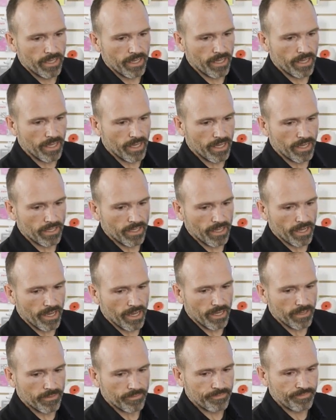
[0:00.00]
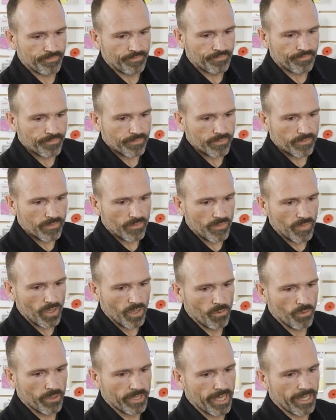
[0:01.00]
And
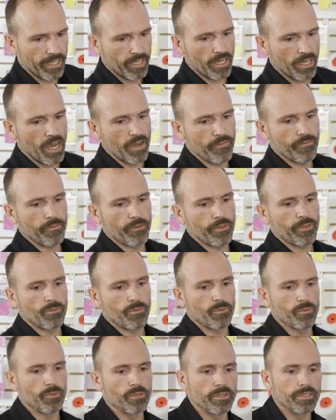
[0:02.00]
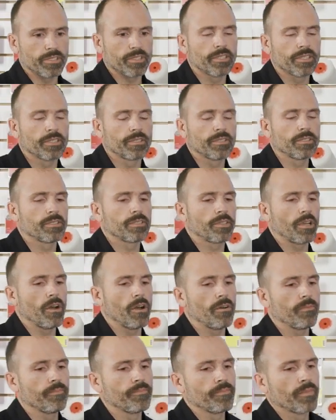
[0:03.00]
we'll kick it off with the rules.
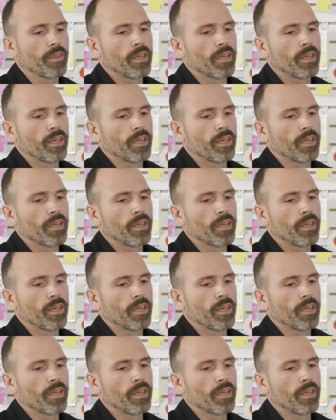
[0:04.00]
So